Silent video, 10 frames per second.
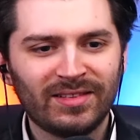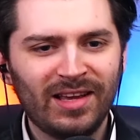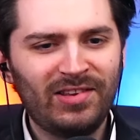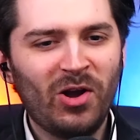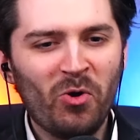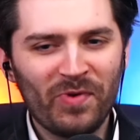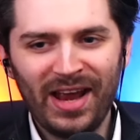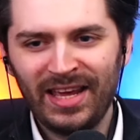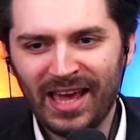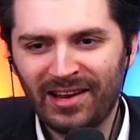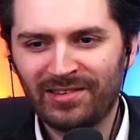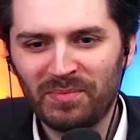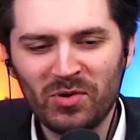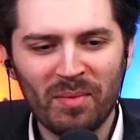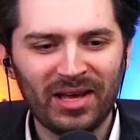Is he already getting some
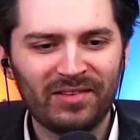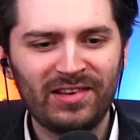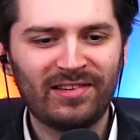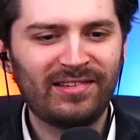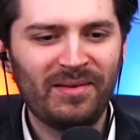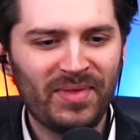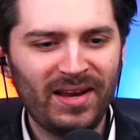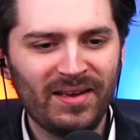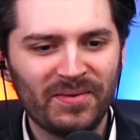new abilities or something?